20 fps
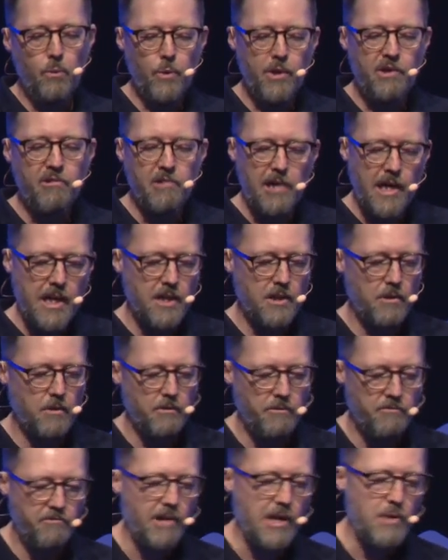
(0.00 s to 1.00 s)
we create
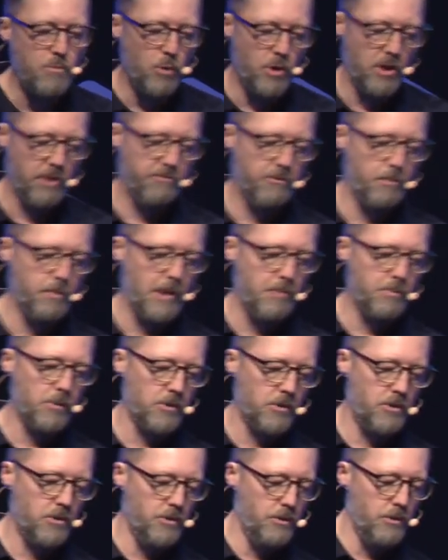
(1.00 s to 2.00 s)
the framework for
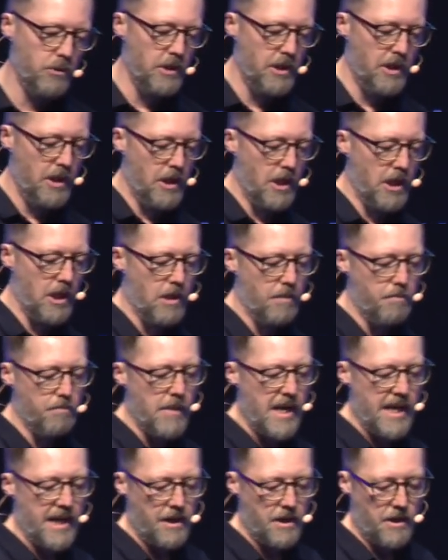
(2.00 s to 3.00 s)
people to uh,
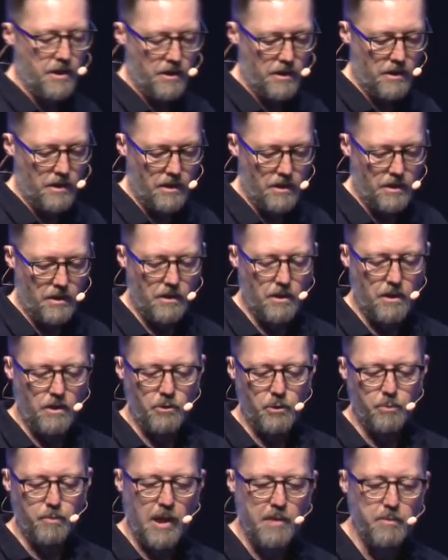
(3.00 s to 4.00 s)
make
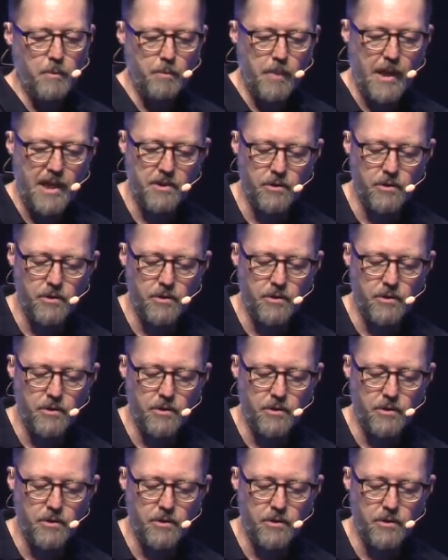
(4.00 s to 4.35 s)
those payment